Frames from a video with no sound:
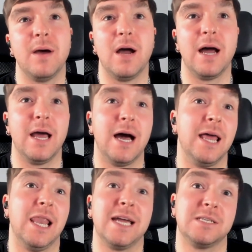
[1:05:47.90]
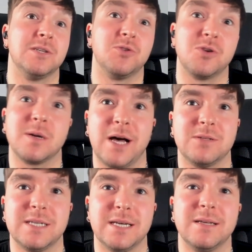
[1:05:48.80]
I'm I, I like to talk
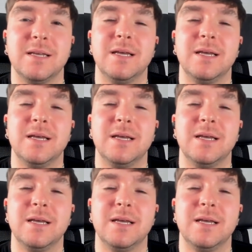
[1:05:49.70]
about it.